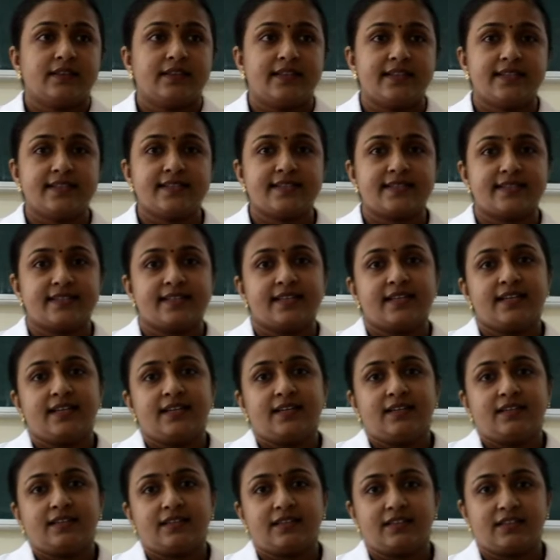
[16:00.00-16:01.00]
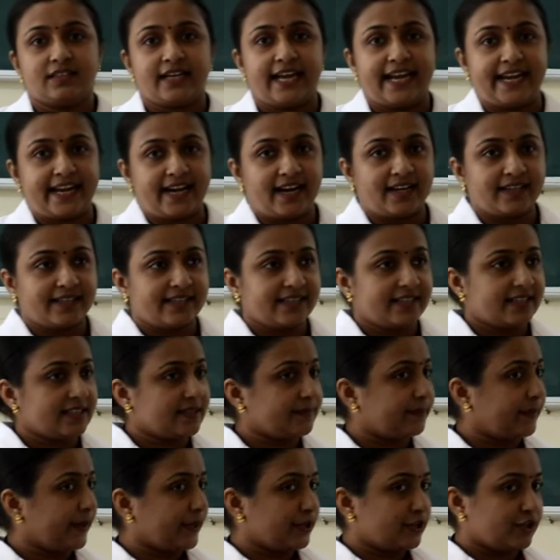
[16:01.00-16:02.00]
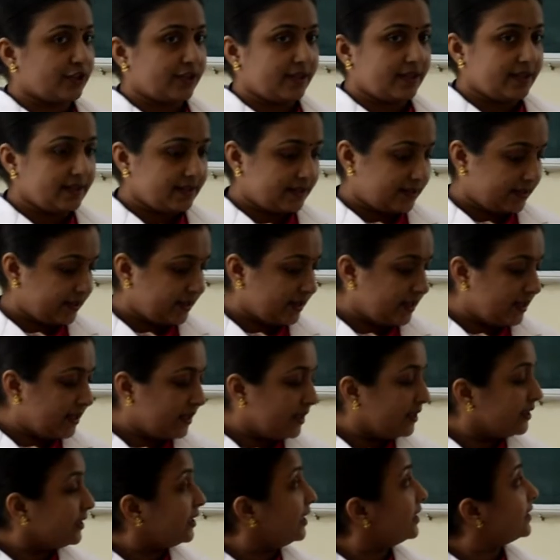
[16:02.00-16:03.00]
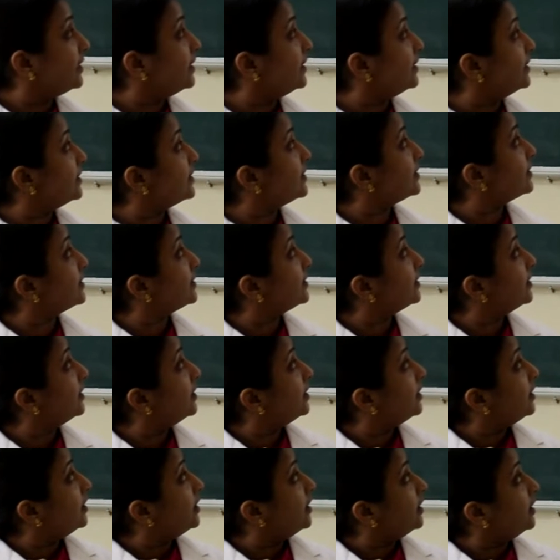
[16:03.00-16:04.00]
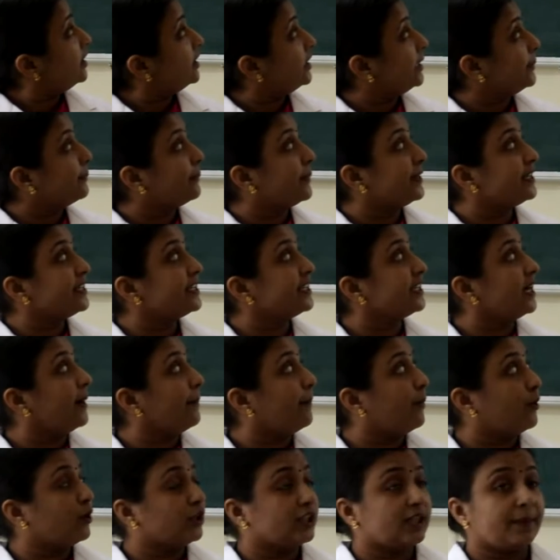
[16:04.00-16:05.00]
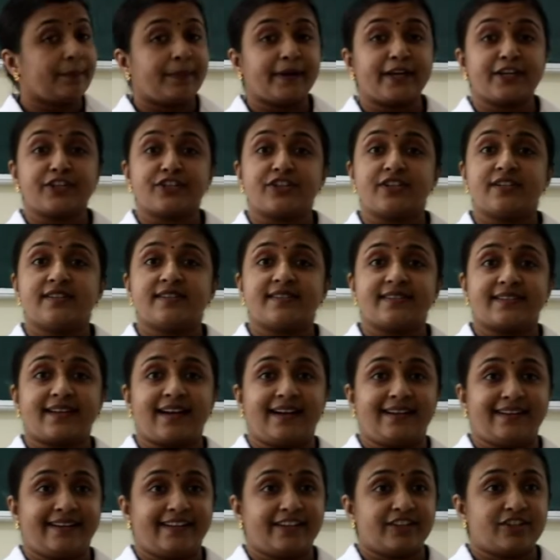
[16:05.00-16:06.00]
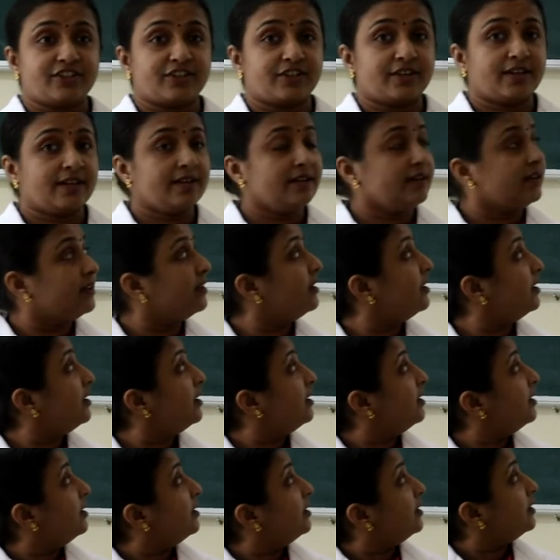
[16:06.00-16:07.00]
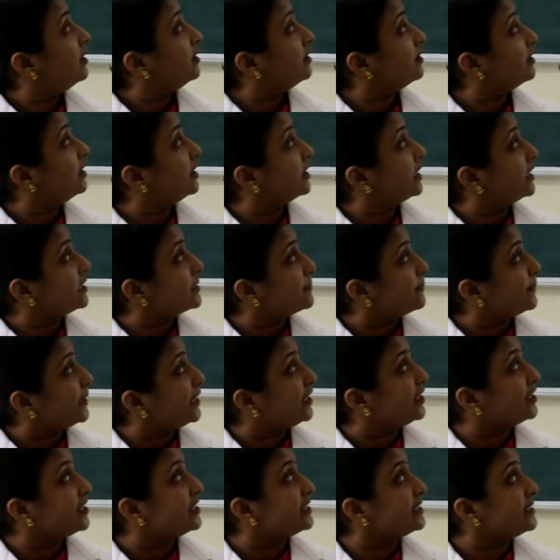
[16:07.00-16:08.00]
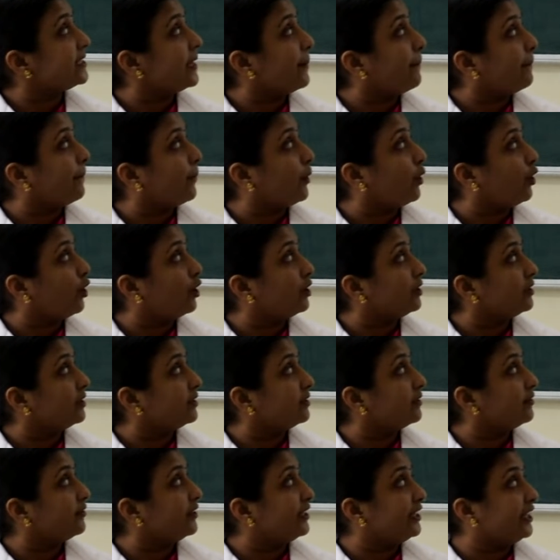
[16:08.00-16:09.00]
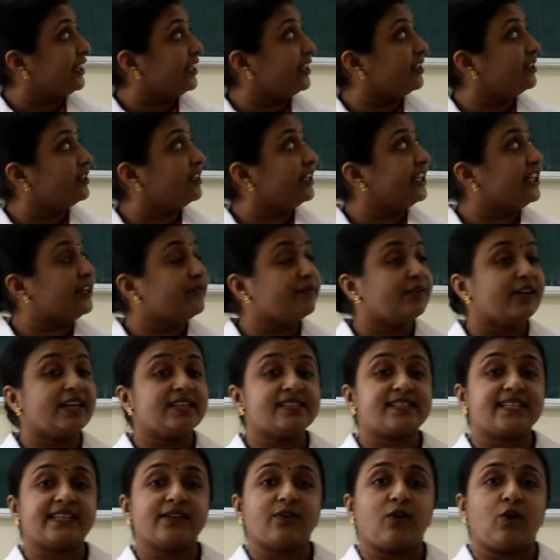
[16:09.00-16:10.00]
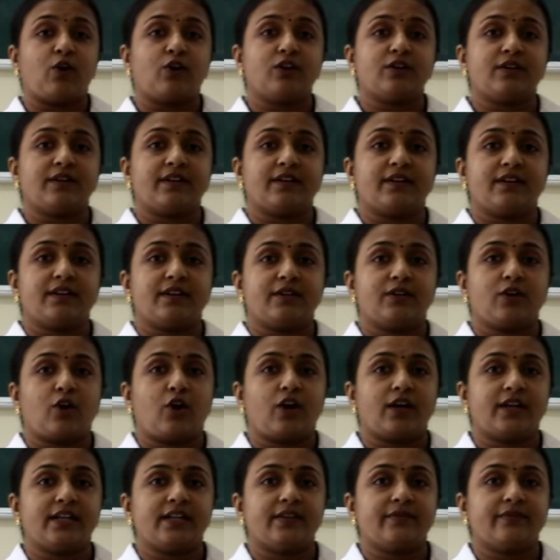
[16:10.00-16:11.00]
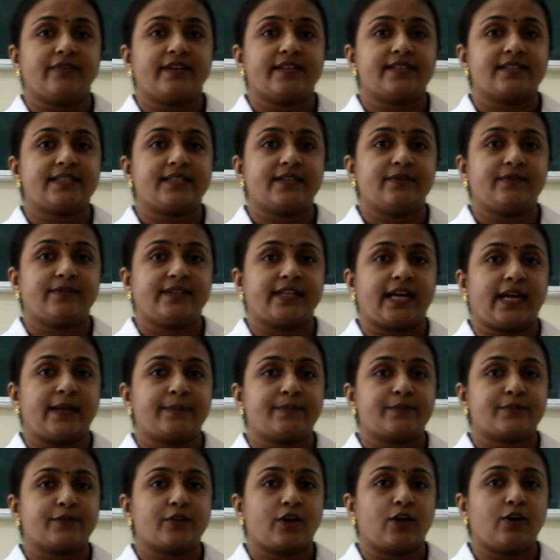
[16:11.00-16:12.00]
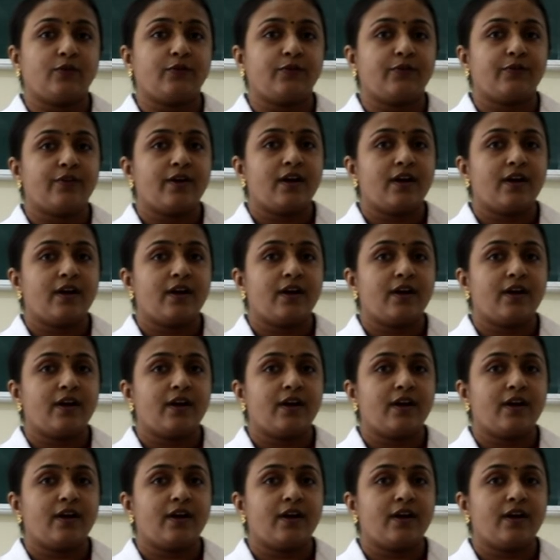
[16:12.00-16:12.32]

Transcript: these ARDS patients. That is depending upon the patient's condition. The respiratory support, we need invasive or non-invasive types of